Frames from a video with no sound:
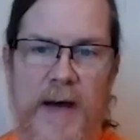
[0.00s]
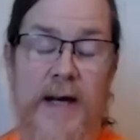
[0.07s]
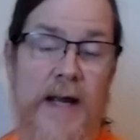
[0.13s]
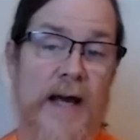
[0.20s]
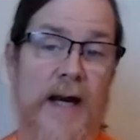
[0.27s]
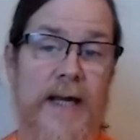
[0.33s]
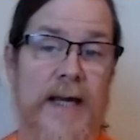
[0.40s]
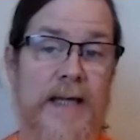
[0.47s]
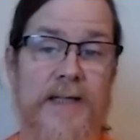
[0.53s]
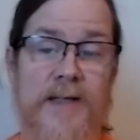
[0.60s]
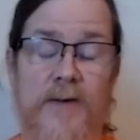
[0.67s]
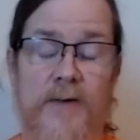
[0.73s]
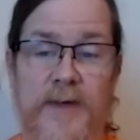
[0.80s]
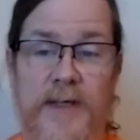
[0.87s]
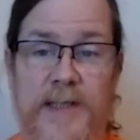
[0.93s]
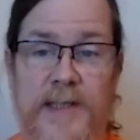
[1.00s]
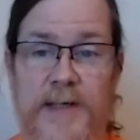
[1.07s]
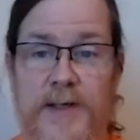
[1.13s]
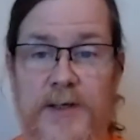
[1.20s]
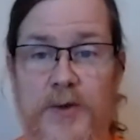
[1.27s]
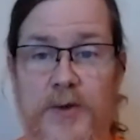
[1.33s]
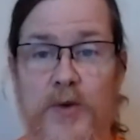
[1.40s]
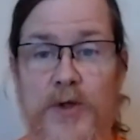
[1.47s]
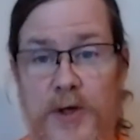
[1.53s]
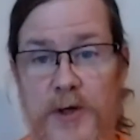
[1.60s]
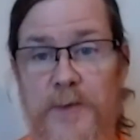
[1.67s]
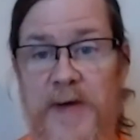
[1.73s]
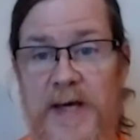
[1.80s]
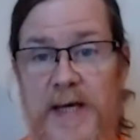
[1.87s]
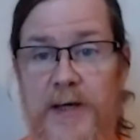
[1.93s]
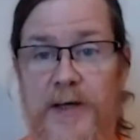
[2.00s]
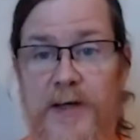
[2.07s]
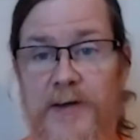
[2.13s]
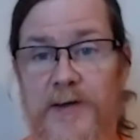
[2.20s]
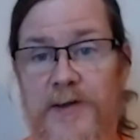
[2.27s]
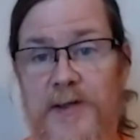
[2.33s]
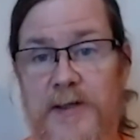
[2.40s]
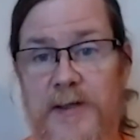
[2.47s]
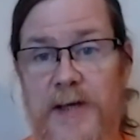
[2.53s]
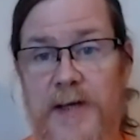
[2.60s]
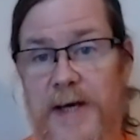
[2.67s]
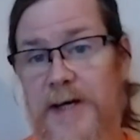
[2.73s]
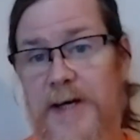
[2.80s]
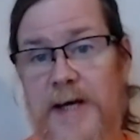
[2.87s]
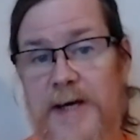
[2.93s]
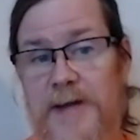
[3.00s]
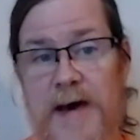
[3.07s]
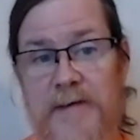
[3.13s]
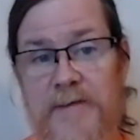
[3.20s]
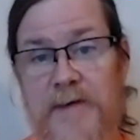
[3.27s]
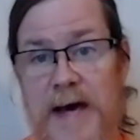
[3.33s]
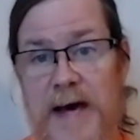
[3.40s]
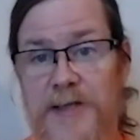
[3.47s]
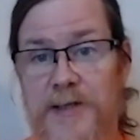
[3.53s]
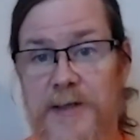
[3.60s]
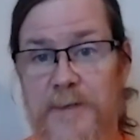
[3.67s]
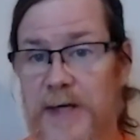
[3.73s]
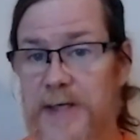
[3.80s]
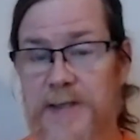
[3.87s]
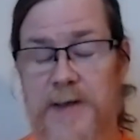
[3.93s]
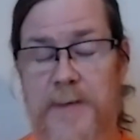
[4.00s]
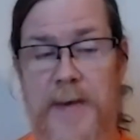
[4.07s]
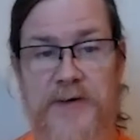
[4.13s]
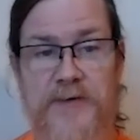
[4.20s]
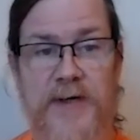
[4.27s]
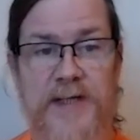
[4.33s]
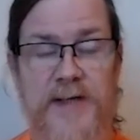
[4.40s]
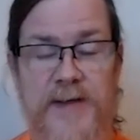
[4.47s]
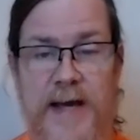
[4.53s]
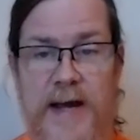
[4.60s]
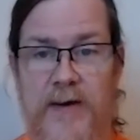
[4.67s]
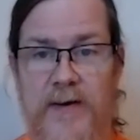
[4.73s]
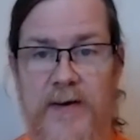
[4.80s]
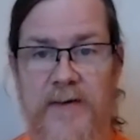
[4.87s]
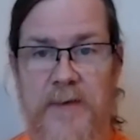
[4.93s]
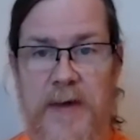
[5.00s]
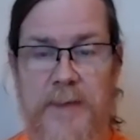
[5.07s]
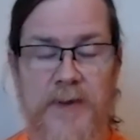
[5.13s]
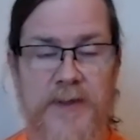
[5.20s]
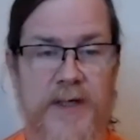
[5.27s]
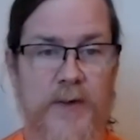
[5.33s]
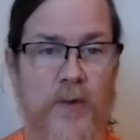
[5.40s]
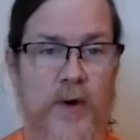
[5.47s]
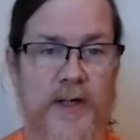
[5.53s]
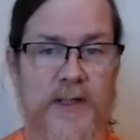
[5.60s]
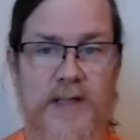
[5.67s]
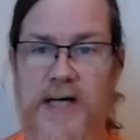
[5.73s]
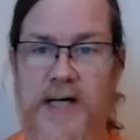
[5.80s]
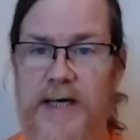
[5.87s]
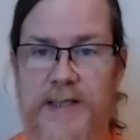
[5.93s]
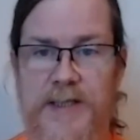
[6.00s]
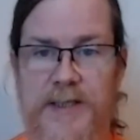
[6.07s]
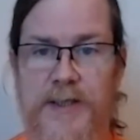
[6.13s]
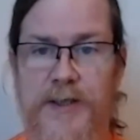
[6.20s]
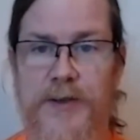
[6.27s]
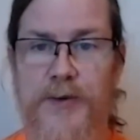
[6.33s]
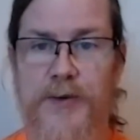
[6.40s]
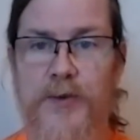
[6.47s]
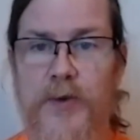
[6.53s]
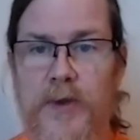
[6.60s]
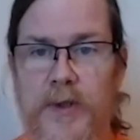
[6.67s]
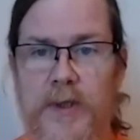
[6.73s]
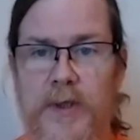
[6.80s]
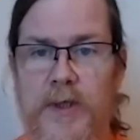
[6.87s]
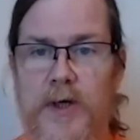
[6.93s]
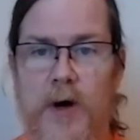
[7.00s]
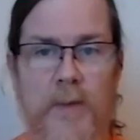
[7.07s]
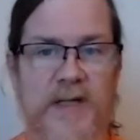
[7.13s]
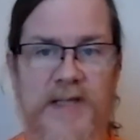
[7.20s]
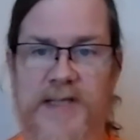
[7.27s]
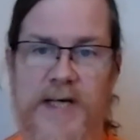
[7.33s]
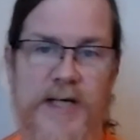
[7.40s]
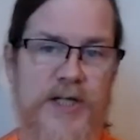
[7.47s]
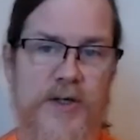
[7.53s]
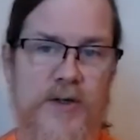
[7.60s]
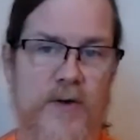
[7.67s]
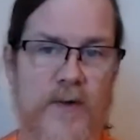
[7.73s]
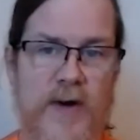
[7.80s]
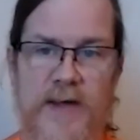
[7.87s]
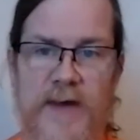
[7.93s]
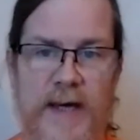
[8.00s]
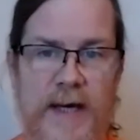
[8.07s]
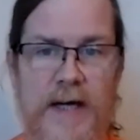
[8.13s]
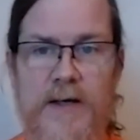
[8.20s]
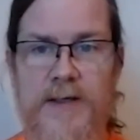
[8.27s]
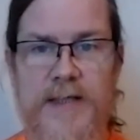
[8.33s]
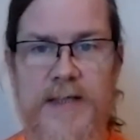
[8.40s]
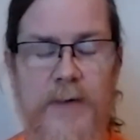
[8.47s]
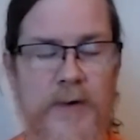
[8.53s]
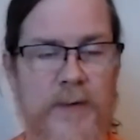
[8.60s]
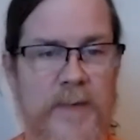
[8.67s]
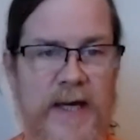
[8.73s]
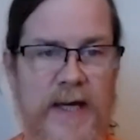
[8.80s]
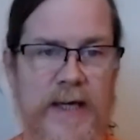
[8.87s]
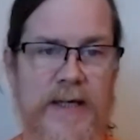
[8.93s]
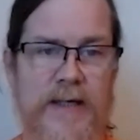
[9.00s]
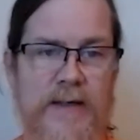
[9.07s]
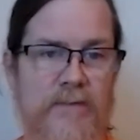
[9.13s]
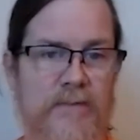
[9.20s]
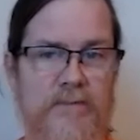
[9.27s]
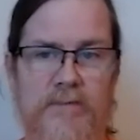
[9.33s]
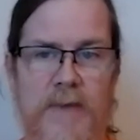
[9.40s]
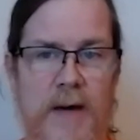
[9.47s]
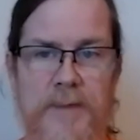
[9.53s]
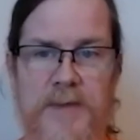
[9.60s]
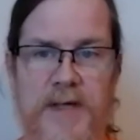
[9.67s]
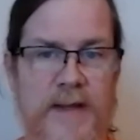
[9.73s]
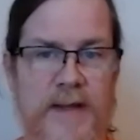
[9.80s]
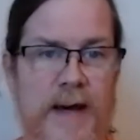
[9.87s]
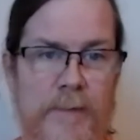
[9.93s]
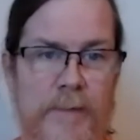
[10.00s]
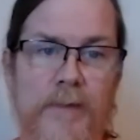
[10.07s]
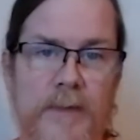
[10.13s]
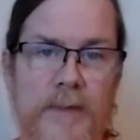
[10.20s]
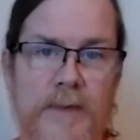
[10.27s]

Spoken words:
I guess obviously the tool could be used in that fashion because the metrics are there. And if people did want to tie it to compensation or anything else, that would be up to them.